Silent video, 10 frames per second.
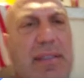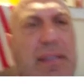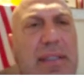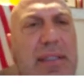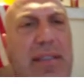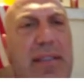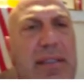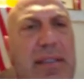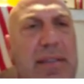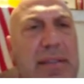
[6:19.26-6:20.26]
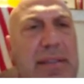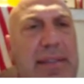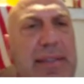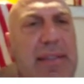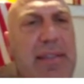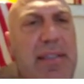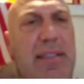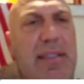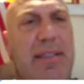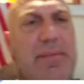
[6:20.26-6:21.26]
Kentucky.
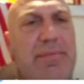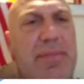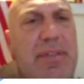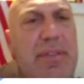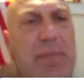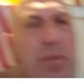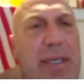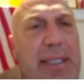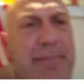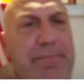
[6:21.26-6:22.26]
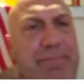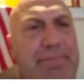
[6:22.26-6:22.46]
Uh, it's going to be red.